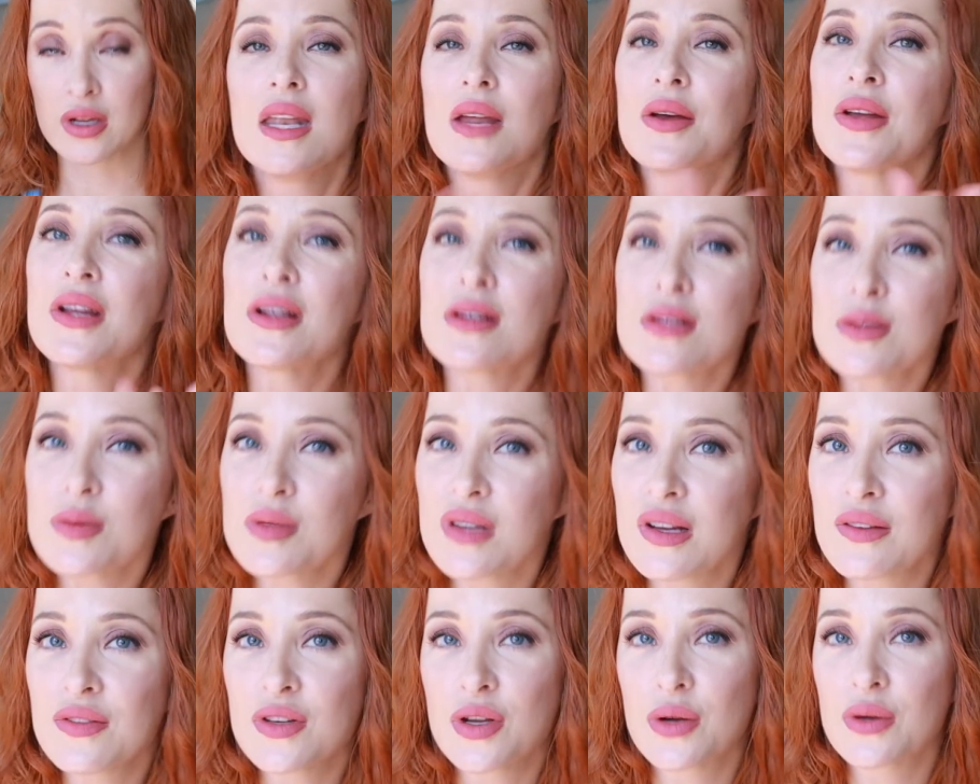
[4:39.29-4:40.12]
Now here's what
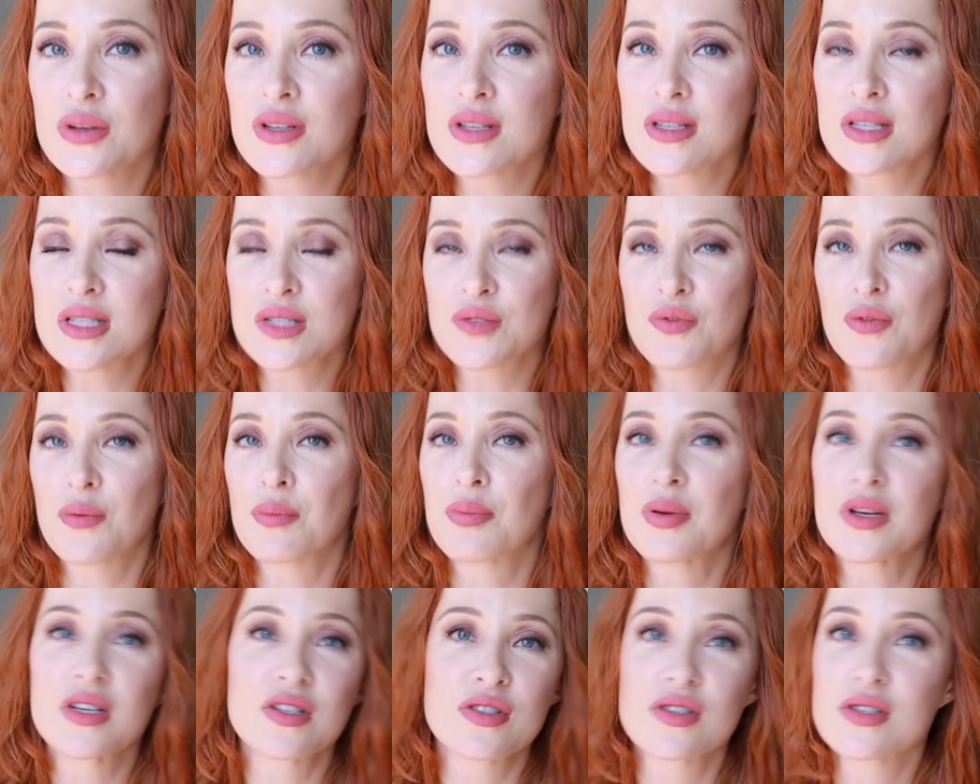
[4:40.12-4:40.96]
I've noticed from
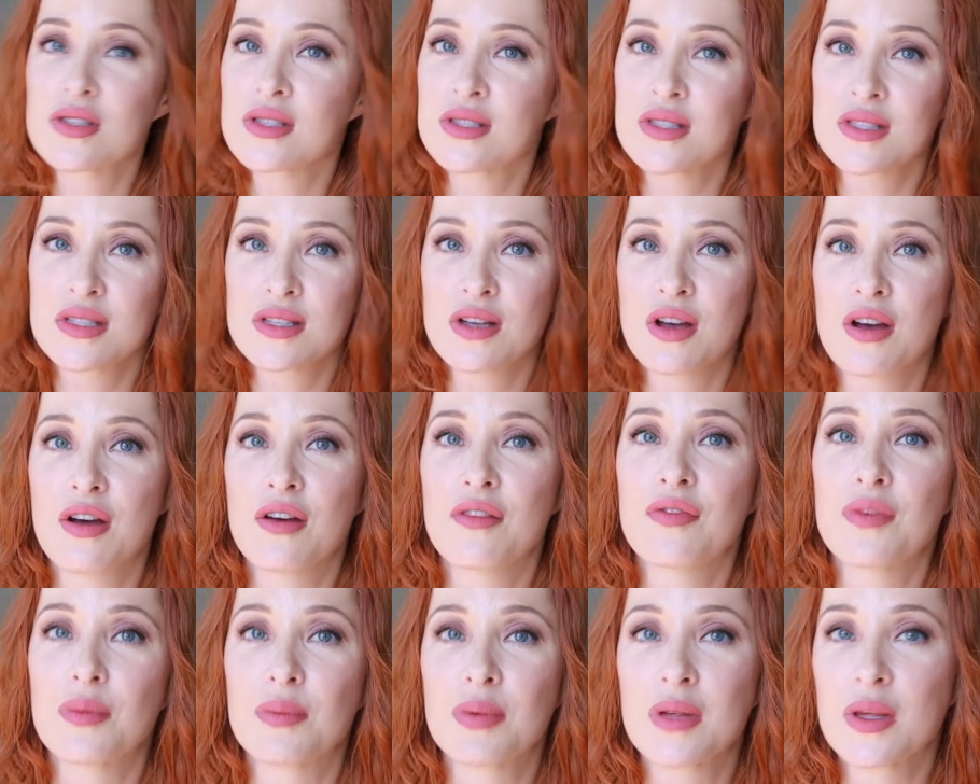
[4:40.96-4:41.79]
pictures and
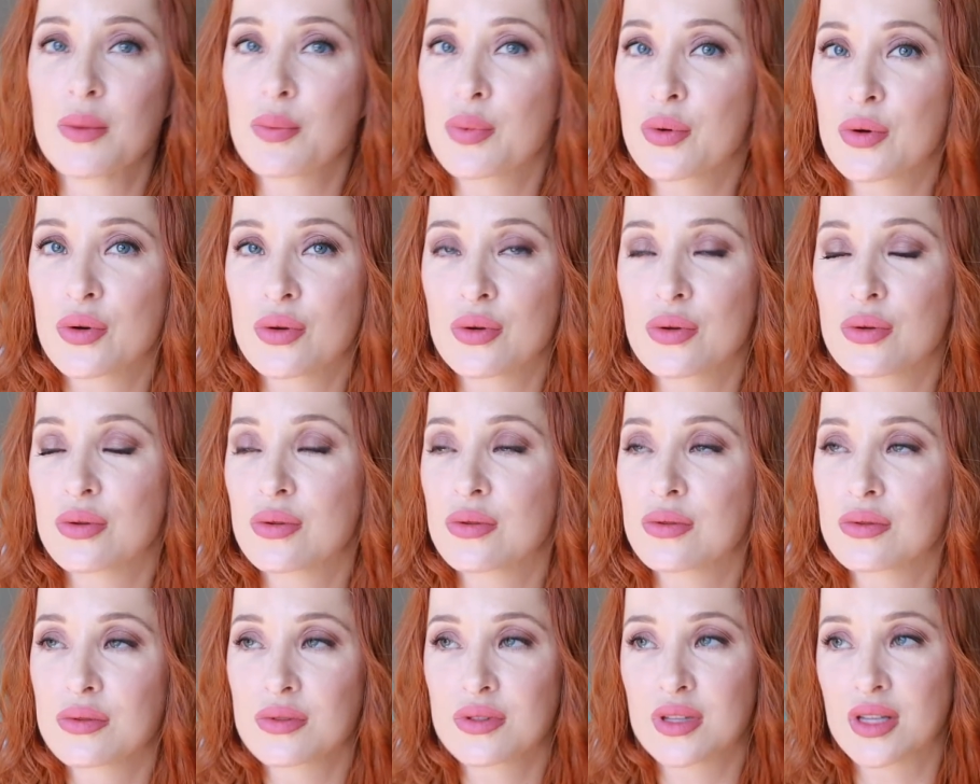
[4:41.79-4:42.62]
stuff and
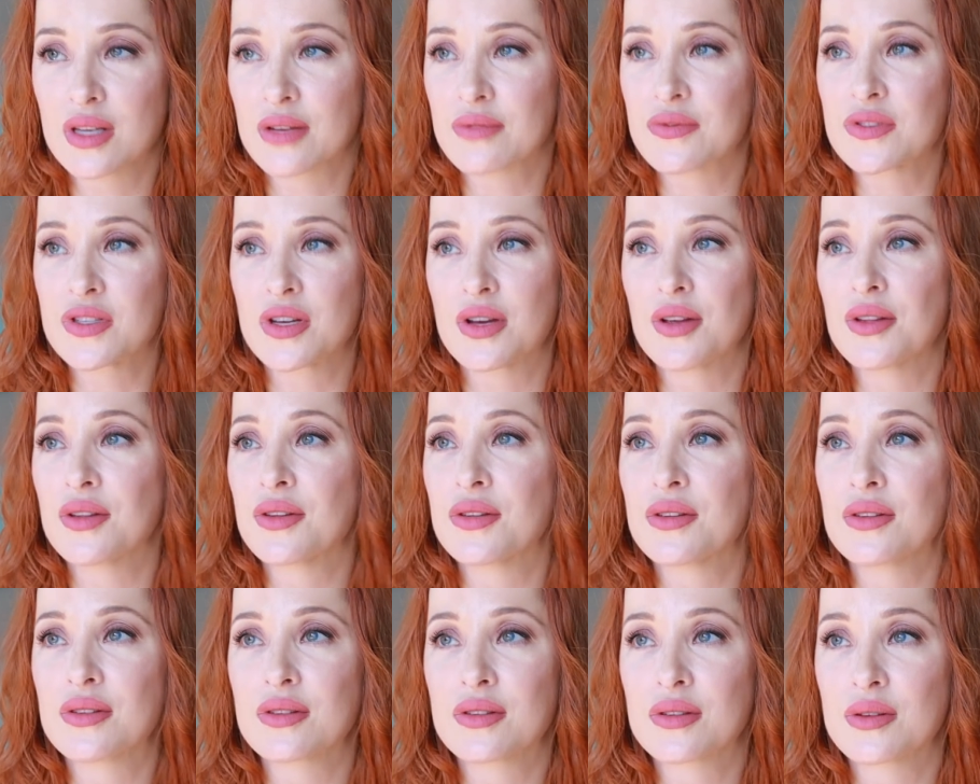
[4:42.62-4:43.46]
people that have
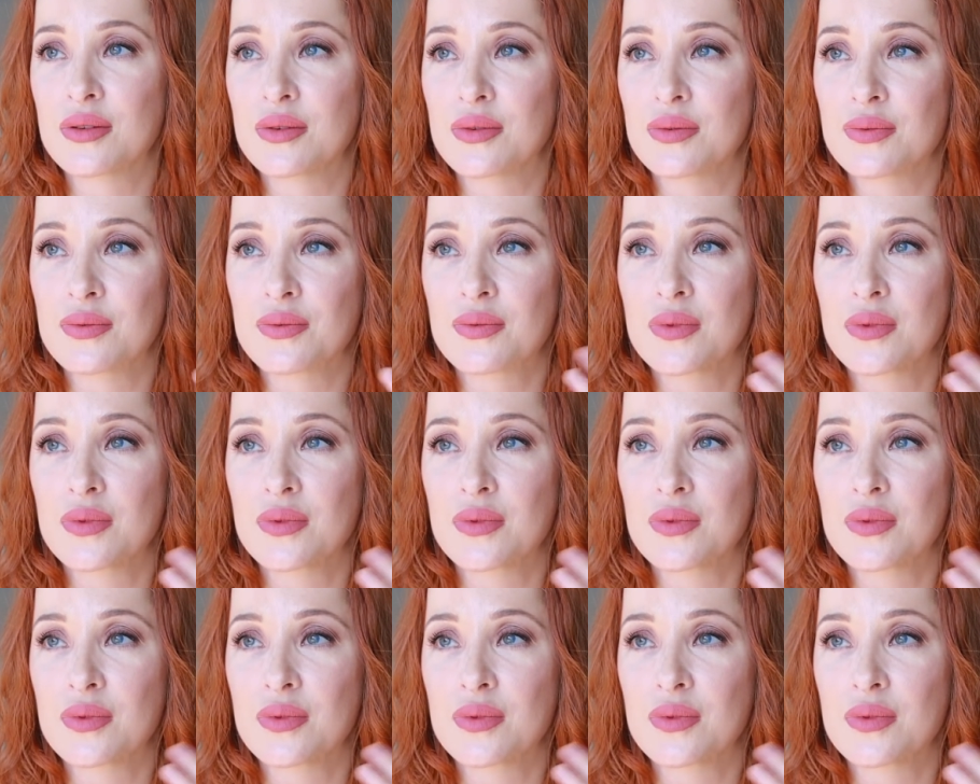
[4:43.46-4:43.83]
done the